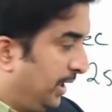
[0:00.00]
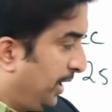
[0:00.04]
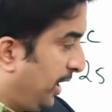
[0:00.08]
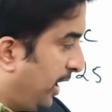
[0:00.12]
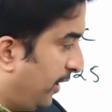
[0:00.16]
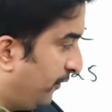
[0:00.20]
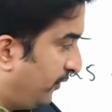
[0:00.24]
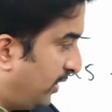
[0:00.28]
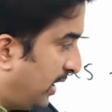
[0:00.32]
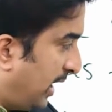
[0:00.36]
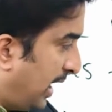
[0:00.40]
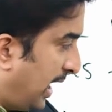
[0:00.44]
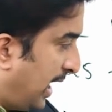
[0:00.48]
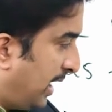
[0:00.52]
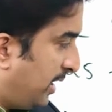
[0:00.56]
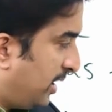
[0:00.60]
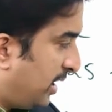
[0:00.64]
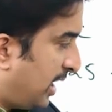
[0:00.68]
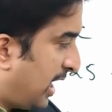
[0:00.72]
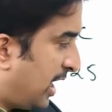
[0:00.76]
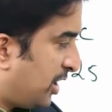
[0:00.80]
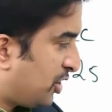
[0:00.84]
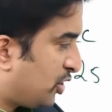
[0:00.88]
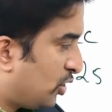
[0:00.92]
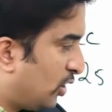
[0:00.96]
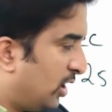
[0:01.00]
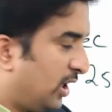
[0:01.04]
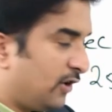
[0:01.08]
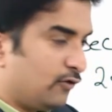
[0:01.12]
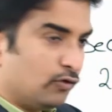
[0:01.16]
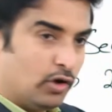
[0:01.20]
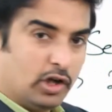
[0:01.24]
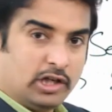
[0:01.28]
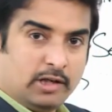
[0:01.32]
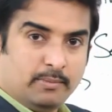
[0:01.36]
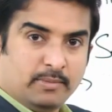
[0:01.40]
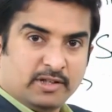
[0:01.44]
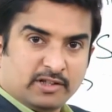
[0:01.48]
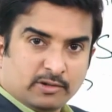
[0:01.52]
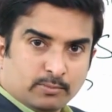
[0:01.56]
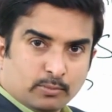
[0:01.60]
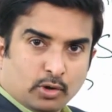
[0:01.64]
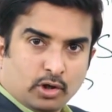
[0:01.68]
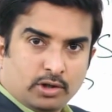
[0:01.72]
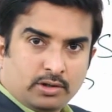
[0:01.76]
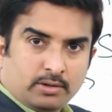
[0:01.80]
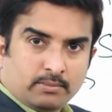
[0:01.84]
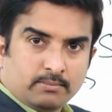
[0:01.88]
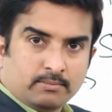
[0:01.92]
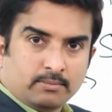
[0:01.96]
If the end diastolic volume is
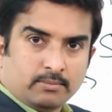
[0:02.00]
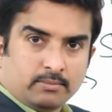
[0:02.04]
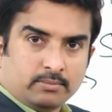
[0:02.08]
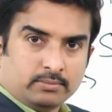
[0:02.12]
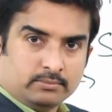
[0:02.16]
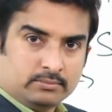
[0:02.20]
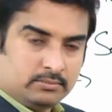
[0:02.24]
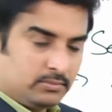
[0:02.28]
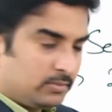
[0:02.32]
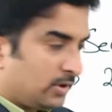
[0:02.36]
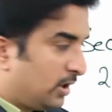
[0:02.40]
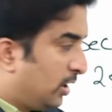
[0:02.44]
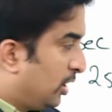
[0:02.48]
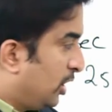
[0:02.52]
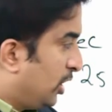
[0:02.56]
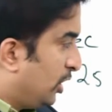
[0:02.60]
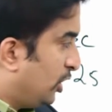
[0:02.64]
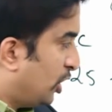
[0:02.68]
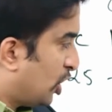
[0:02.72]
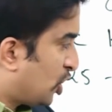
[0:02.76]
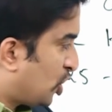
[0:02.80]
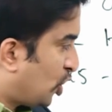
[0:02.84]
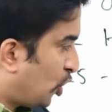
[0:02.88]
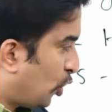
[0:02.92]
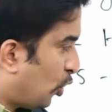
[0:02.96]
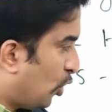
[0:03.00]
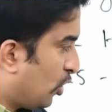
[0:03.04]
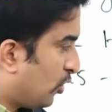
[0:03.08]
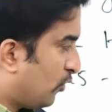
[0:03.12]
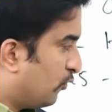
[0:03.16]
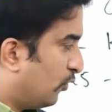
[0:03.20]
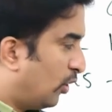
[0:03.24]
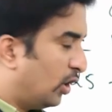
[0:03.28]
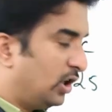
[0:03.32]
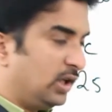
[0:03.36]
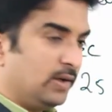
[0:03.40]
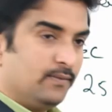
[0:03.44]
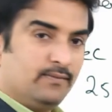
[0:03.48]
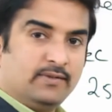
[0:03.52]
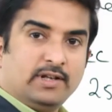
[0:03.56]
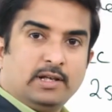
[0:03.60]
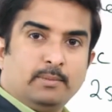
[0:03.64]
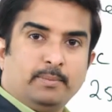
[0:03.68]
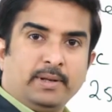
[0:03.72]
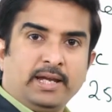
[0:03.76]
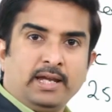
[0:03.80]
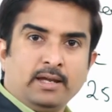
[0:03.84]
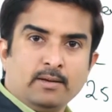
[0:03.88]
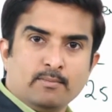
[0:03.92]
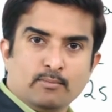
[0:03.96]
more, the stroke volume will
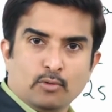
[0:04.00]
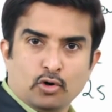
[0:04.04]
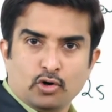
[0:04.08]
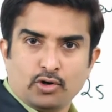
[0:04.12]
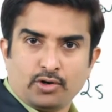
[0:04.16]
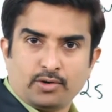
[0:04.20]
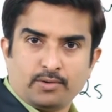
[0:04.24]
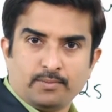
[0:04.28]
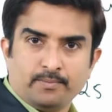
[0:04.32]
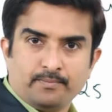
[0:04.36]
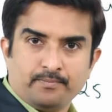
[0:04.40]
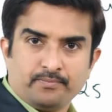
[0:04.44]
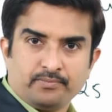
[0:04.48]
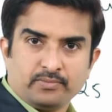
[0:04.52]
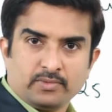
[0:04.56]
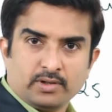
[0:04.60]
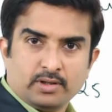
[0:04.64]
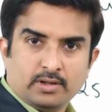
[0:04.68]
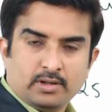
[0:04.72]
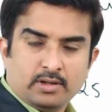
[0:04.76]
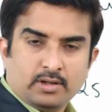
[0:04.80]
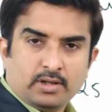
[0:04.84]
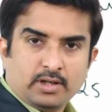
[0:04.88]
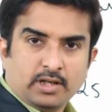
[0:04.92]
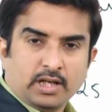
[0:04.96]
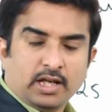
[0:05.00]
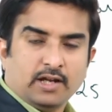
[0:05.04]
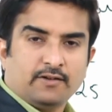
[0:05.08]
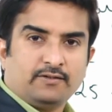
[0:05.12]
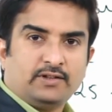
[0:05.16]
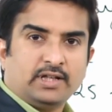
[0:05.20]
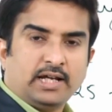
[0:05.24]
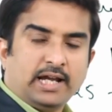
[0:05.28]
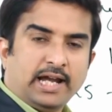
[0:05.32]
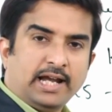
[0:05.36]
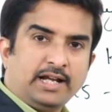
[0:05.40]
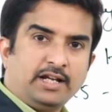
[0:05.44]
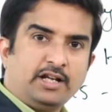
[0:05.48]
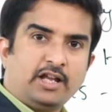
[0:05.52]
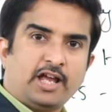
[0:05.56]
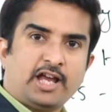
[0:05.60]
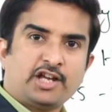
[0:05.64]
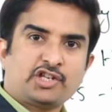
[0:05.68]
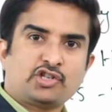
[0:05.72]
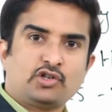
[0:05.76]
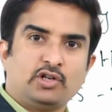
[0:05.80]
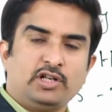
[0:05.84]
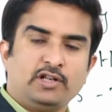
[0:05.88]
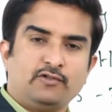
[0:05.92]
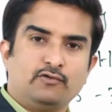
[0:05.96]
be more. If the end
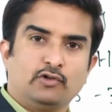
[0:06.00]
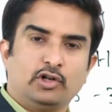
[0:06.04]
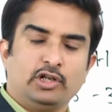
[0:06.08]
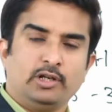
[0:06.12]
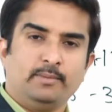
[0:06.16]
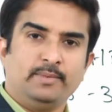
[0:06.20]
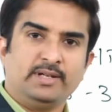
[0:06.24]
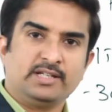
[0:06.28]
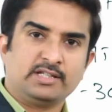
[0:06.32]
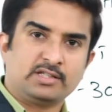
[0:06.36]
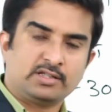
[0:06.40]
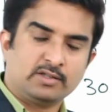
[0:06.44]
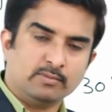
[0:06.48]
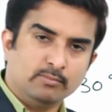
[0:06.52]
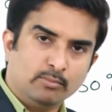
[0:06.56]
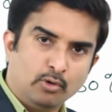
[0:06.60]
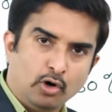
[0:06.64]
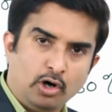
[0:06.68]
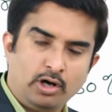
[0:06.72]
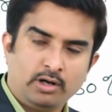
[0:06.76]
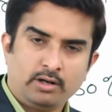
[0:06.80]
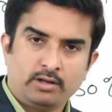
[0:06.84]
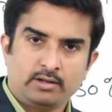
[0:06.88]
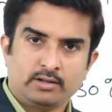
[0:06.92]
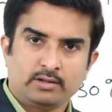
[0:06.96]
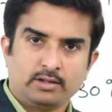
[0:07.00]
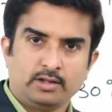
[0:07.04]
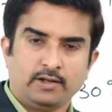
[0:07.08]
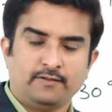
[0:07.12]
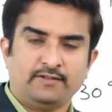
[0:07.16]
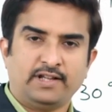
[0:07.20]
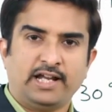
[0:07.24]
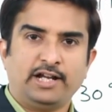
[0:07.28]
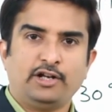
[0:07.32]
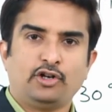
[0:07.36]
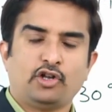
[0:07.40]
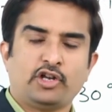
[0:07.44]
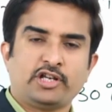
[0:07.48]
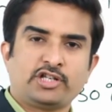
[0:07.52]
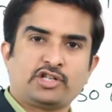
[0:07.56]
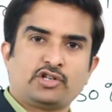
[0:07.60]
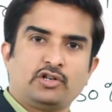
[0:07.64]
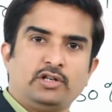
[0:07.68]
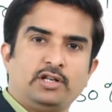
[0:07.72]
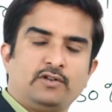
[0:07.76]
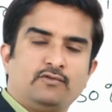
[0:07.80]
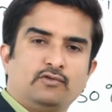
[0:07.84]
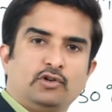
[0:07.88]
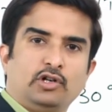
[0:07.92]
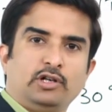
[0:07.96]
diastolic volume is more, if the end
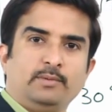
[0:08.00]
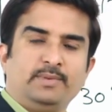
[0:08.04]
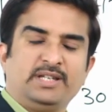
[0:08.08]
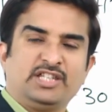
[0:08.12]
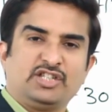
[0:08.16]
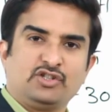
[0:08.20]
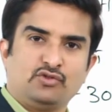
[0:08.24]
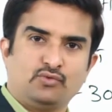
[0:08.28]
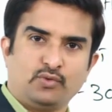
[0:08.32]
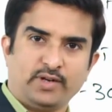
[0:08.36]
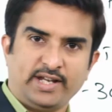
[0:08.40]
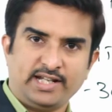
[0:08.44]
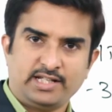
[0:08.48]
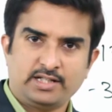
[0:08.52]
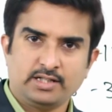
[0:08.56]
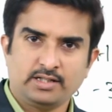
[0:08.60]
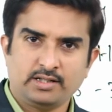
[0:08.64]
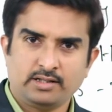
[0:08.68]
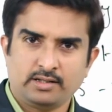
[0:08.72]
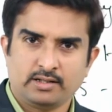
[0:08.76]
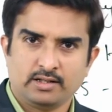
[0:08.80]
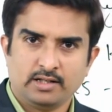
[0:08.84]
diastolic volume is greater,